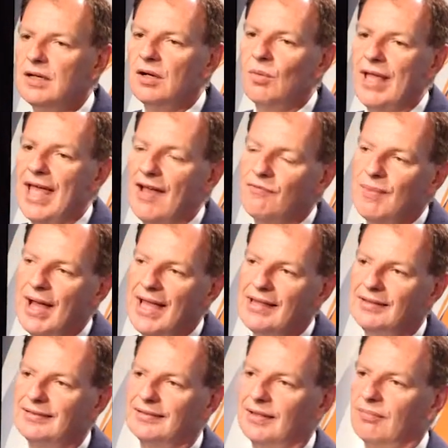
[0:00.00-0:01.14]
We have
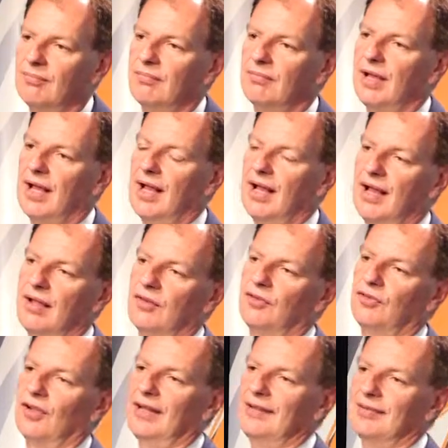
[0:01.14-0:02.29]
made
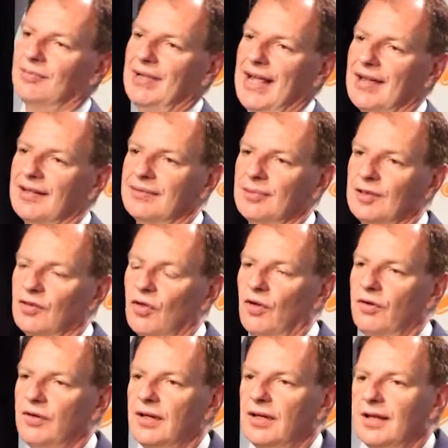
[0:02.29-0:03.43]
certainly some announcements
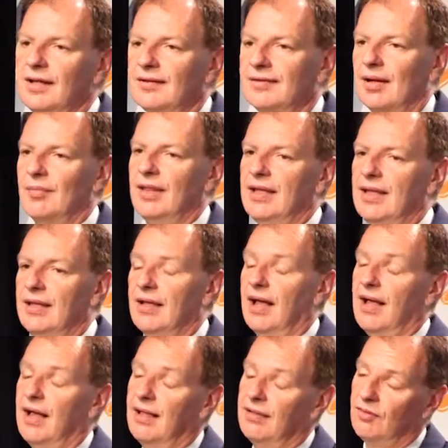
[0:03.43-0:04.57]
on some of
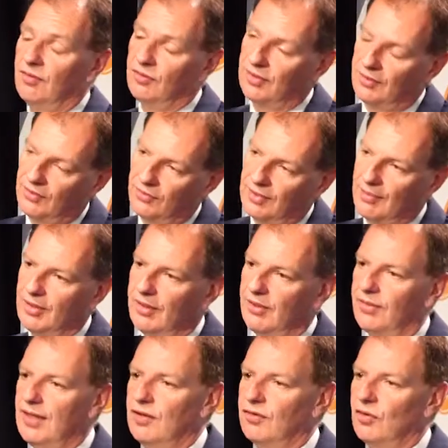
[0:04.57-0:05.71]
the
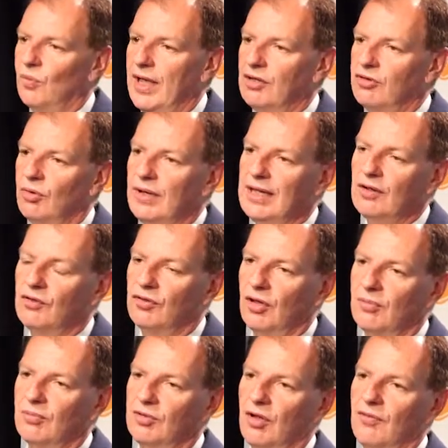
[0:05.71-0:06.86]
things that we're doing
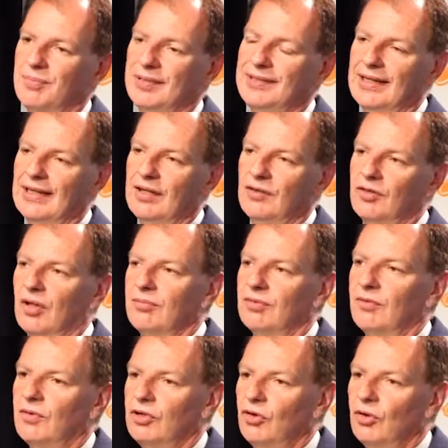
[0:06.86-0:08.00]
particularly in terms
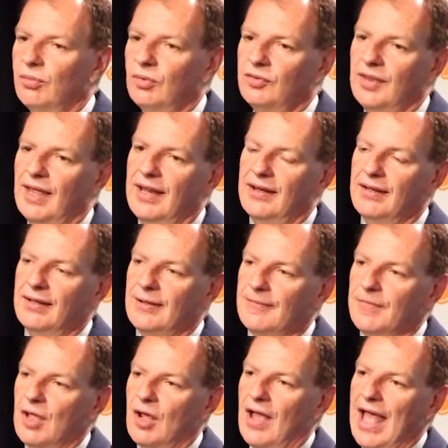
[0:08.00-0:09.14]
of renewables, and
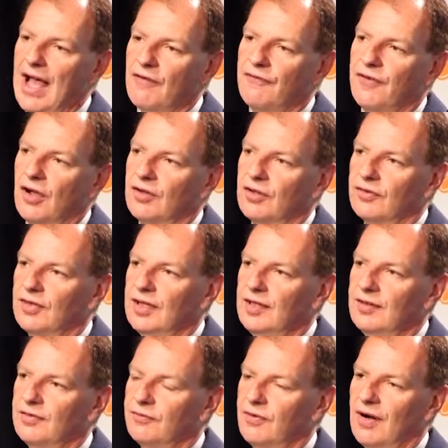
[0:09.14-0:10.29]
our focus
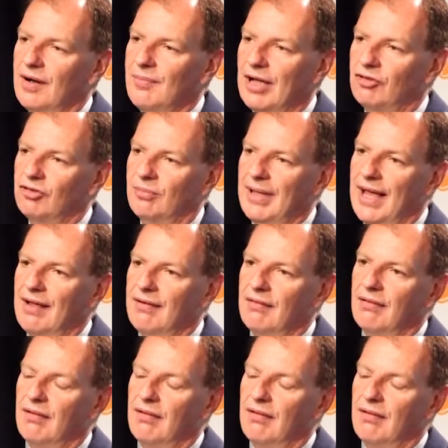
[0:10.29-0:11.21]
is very much about